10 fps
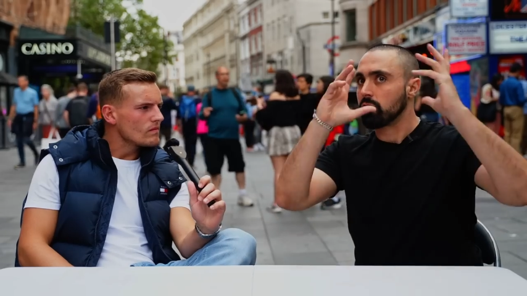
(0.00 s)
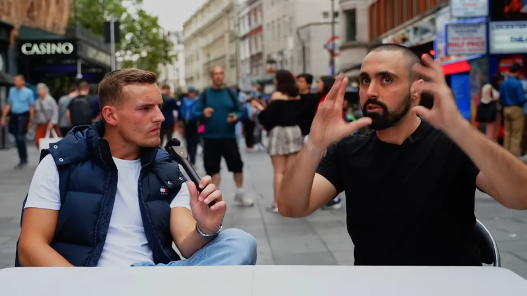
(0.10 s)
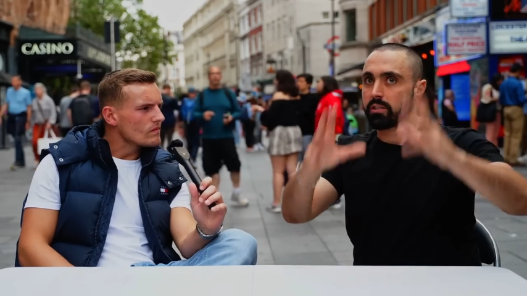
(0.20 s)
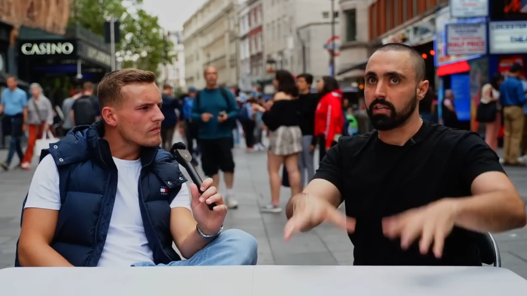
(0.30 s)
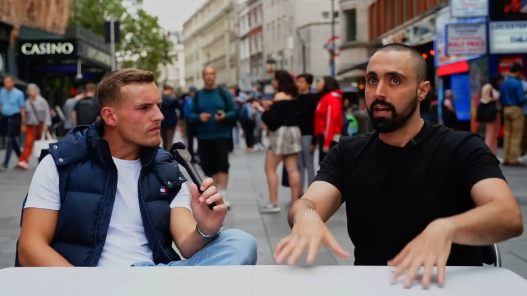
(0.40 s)

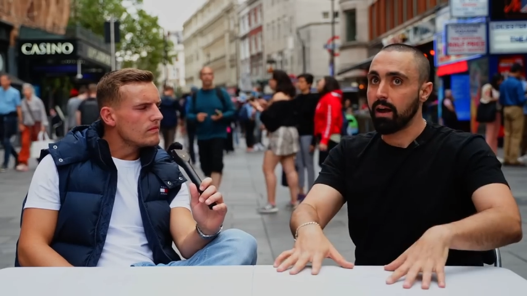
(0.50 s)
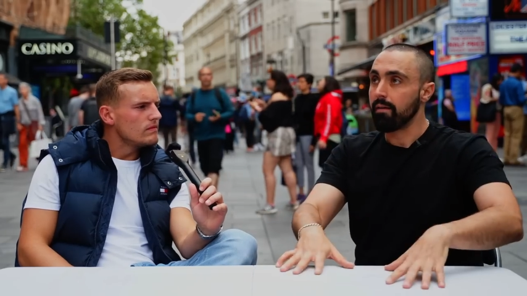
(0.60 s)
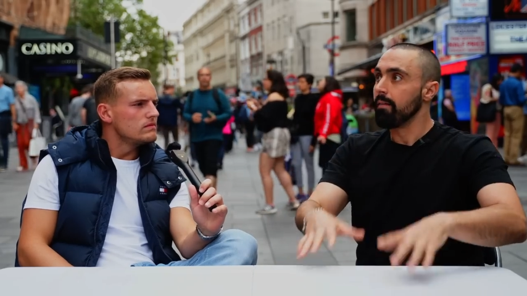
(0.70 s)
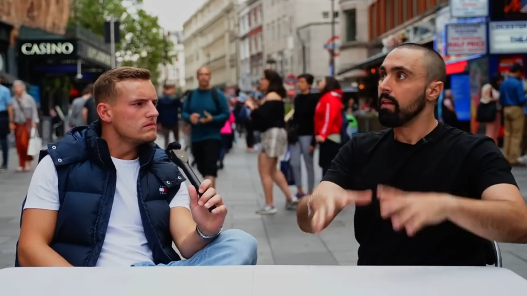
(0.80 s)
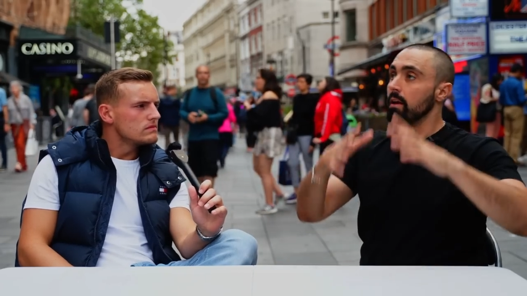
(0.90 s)
Speaker 1: juices and that,
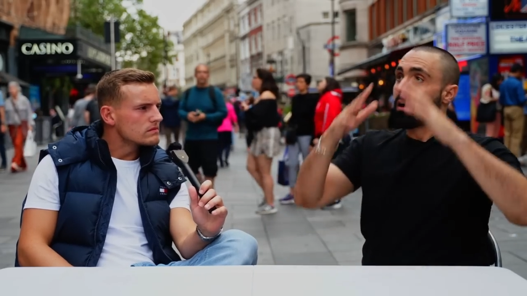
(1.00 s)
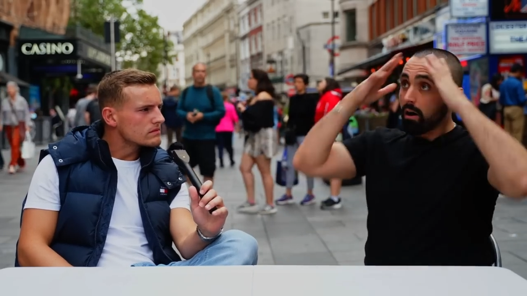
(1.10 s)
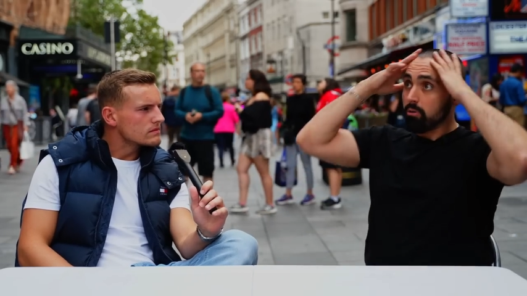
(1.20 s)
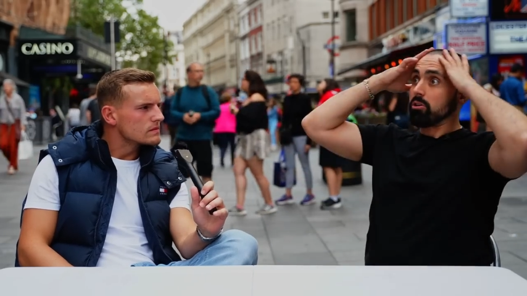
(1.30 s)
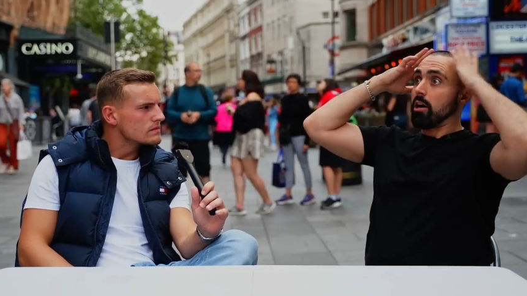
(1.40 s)

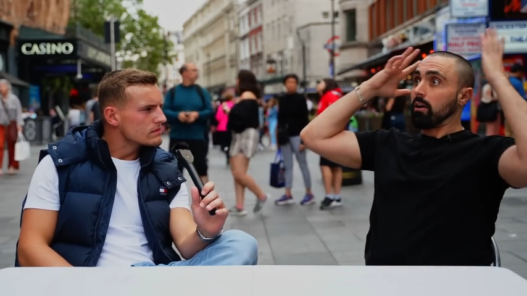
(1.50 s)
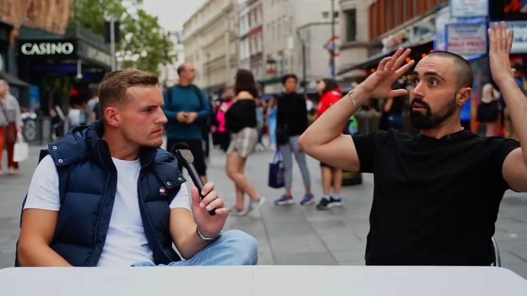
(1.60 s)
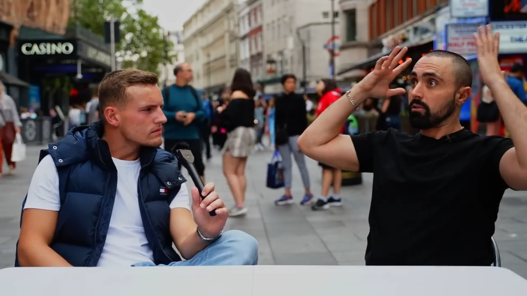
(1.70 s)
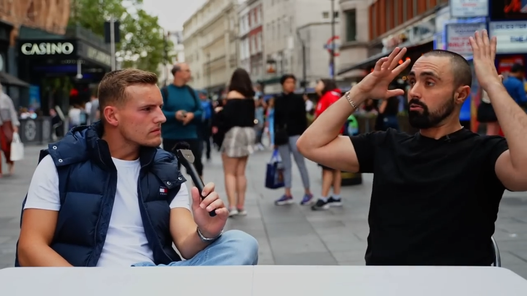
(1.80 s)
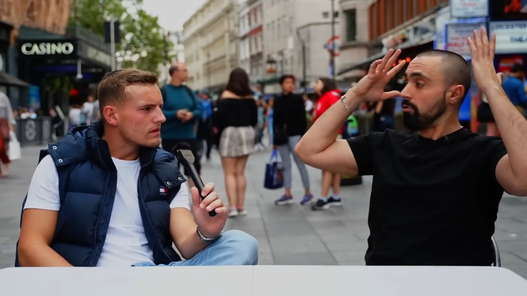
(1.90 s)
I was like I
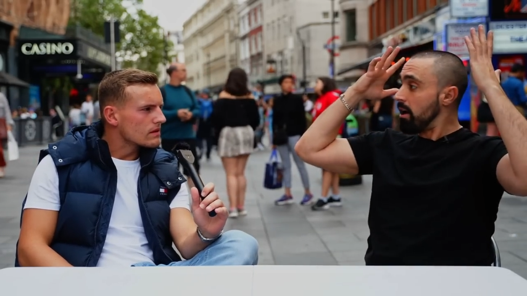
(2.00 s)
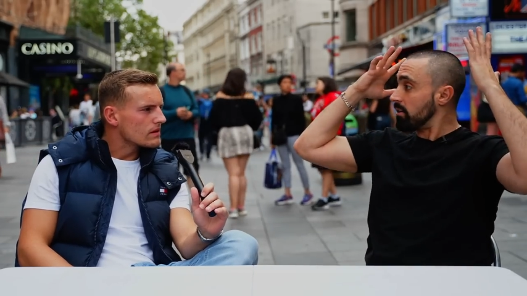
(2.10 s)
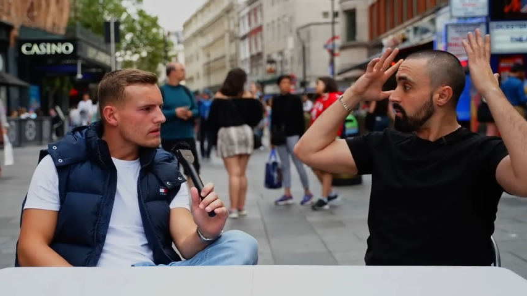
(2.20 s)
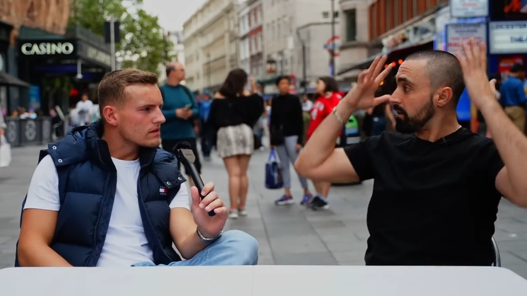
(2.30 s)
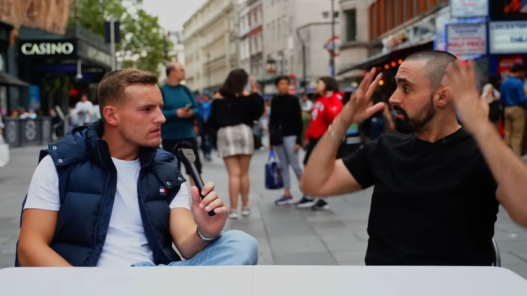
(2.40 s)
was on
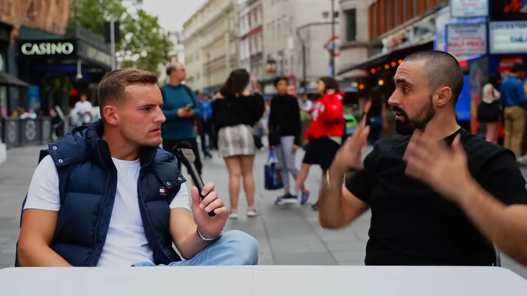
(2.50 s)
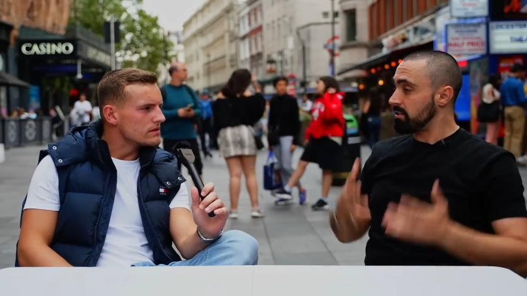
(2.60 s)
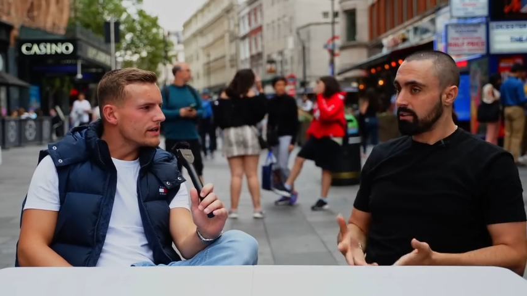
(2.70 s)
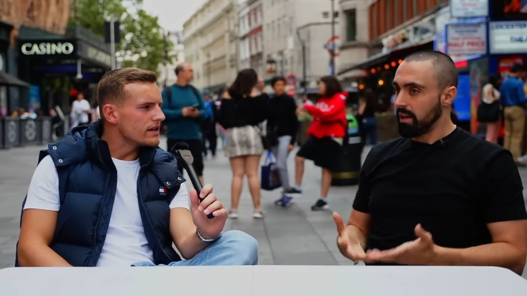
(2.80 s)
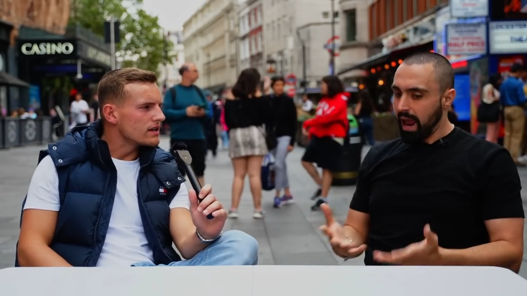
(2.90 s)
drugs because I
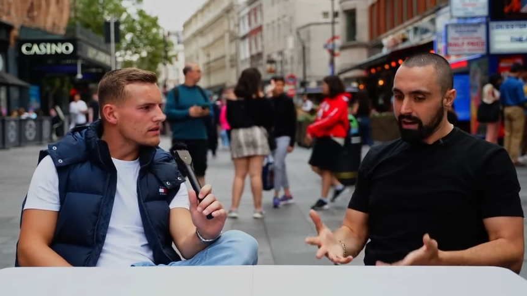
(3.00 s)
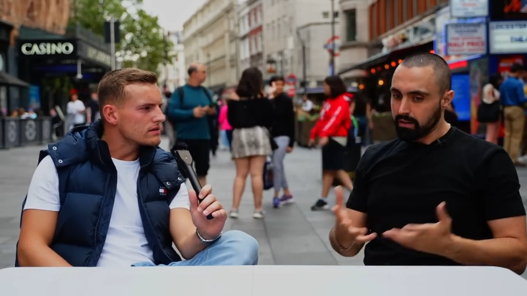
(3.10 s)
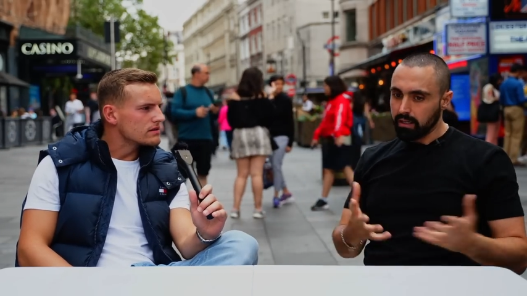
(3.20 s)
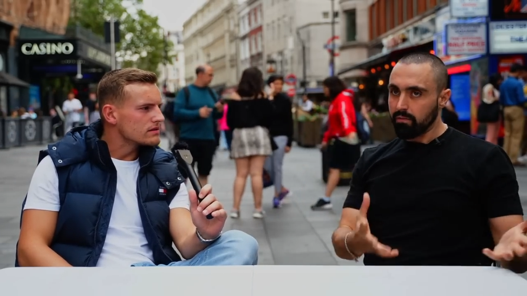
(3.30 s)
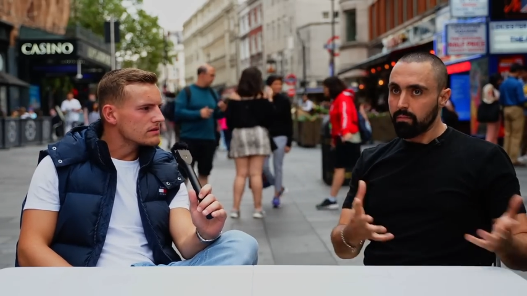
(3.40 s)
just yeah.
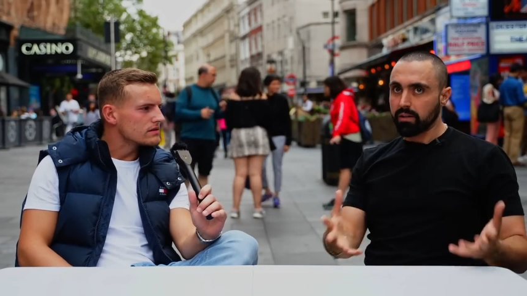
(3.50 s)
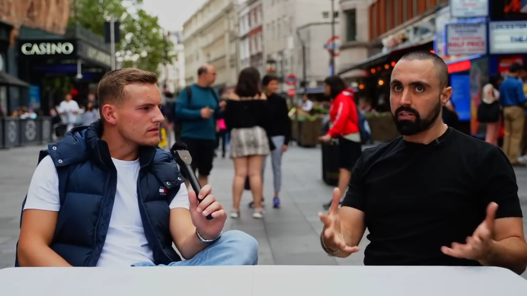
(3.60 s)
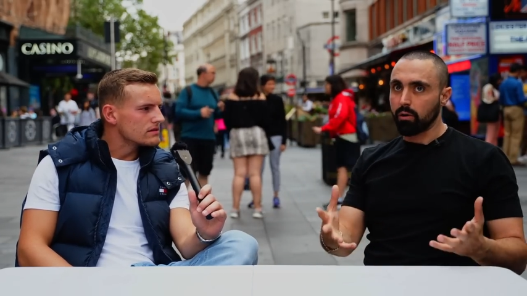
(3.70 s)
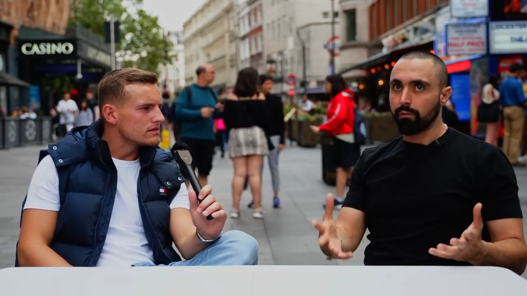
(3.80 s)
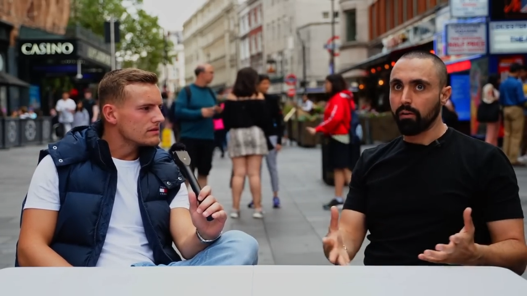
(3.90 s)
hadn't given
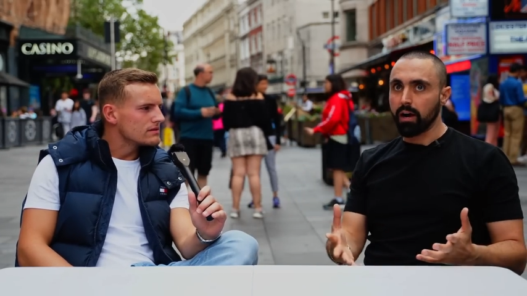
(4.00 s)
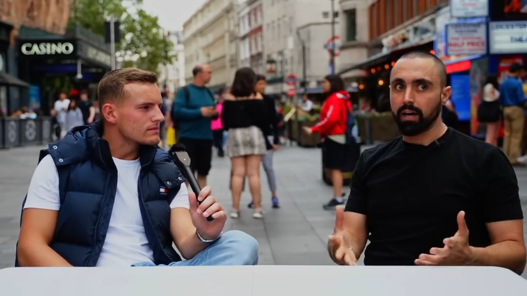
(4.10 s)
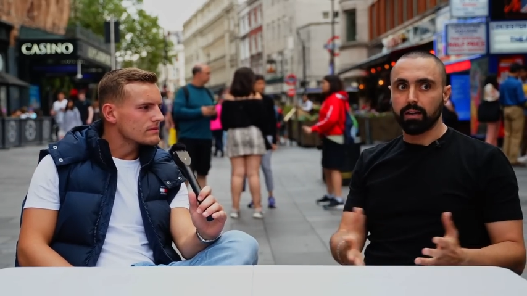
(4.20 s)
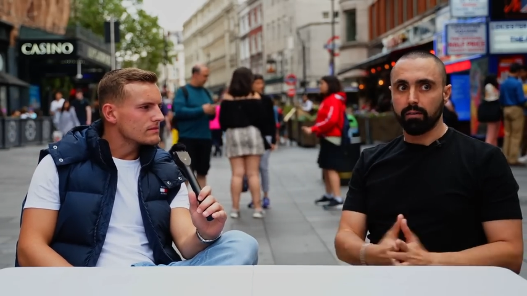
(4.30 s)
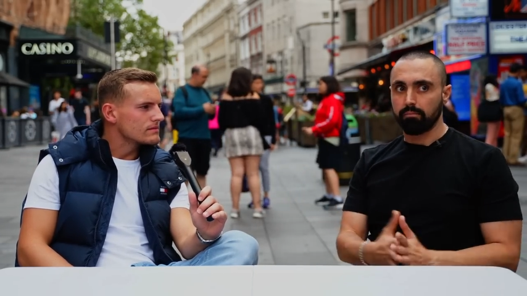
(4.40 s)
myself
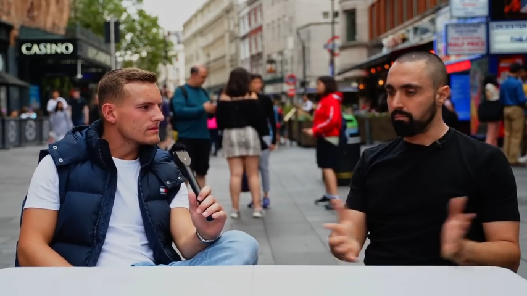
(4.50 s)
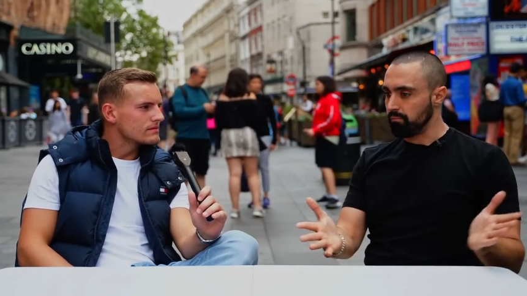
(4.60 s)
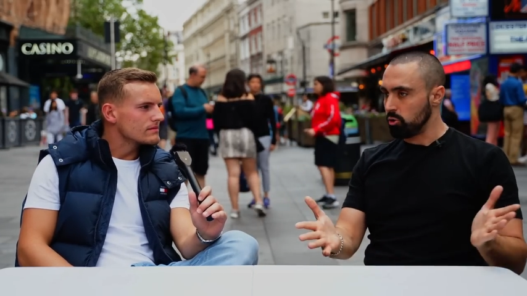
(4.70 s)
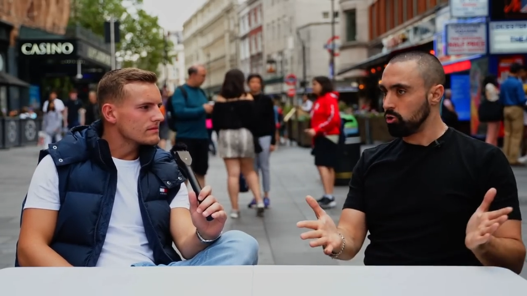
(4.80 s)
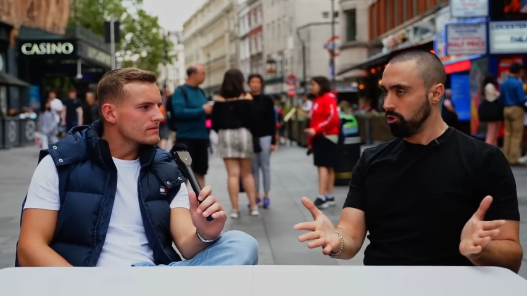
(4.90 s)
like
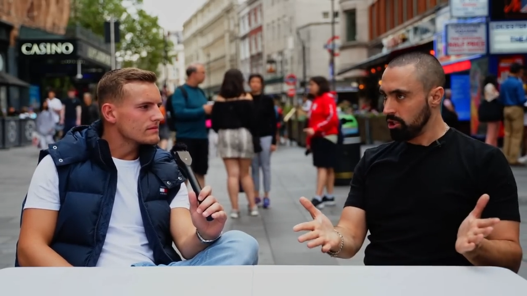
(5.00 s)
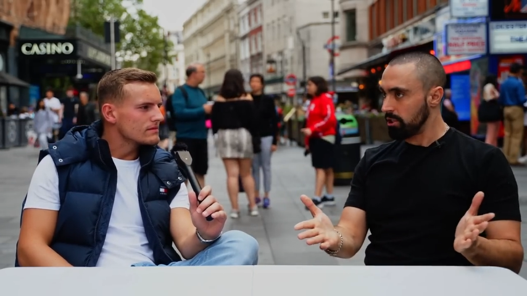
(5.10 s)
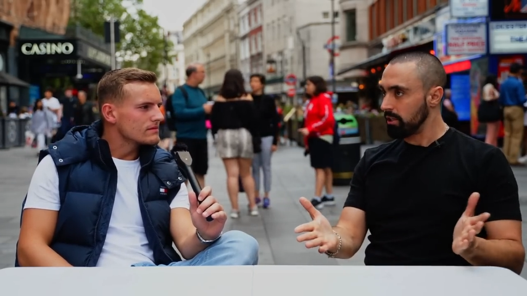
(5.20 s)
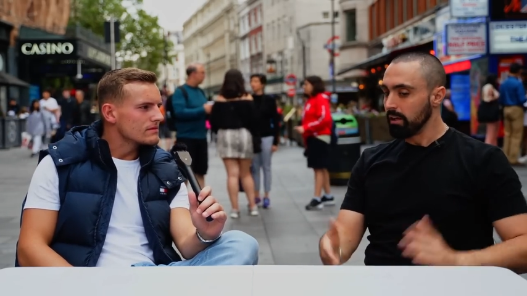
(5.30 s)
nutrition.